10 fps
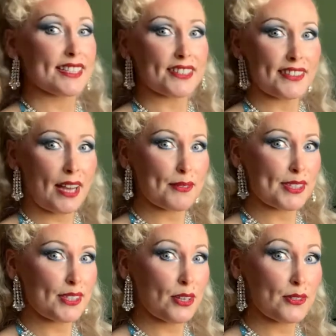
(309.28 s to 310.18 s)
So that
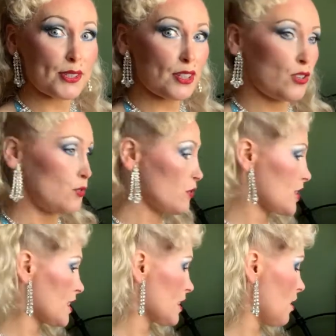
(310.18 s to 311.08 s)
was those
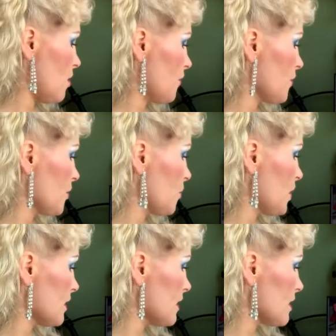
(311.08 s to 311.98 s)
gorgeous star fruit
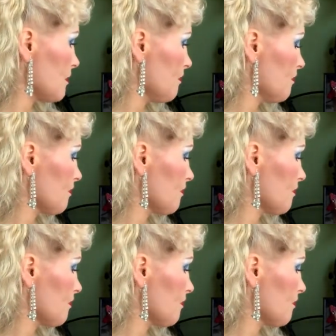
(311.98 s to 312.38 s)
ones.